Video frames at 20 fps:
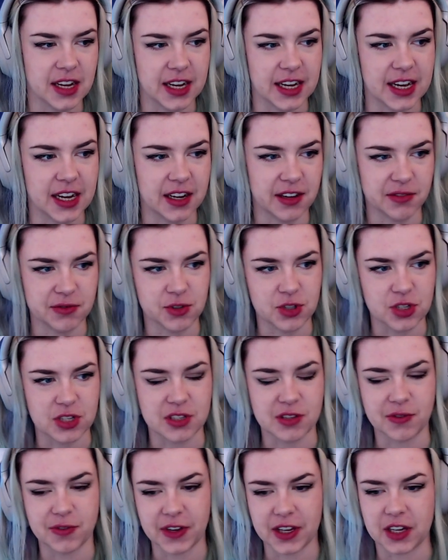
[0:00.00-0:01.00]
I gotta
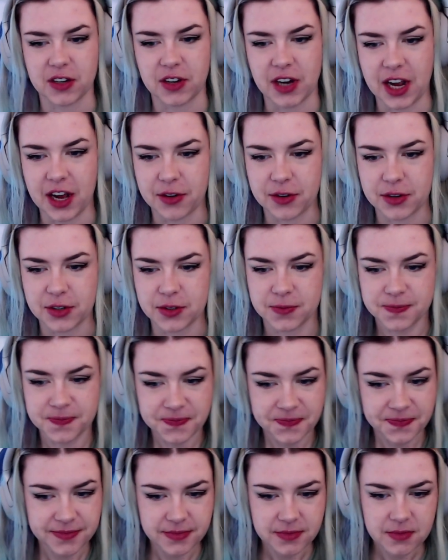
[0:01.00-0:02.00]
just figure out
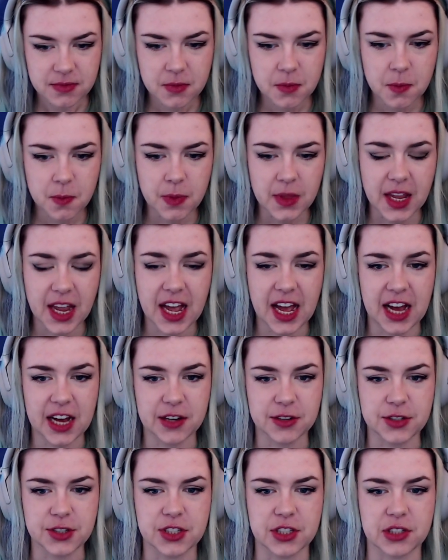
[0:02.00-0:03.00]

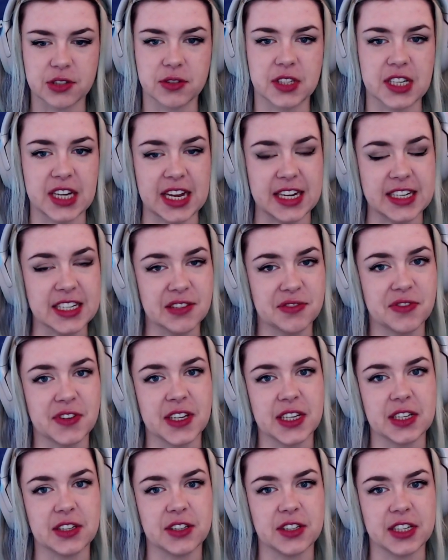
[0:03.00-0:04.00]
how to do it, and I did
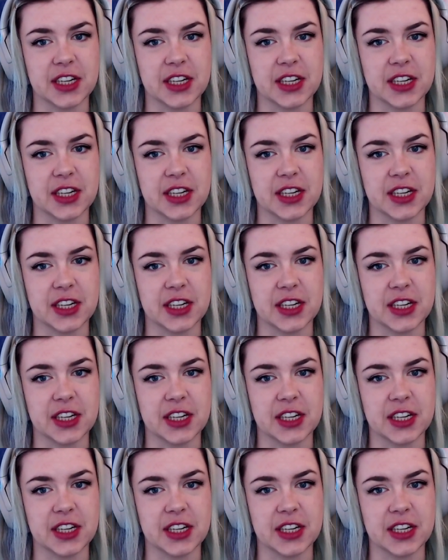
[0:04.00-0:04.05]
figure it